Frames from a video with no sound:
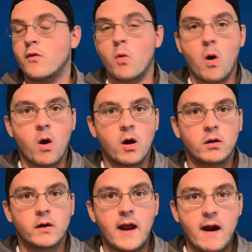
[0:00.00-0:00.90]
there
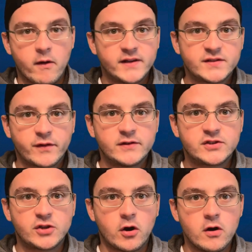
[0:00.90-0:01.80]
are areas of
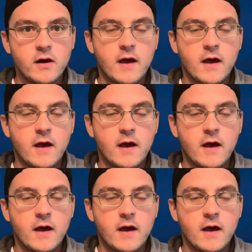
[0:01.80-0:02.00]
concern,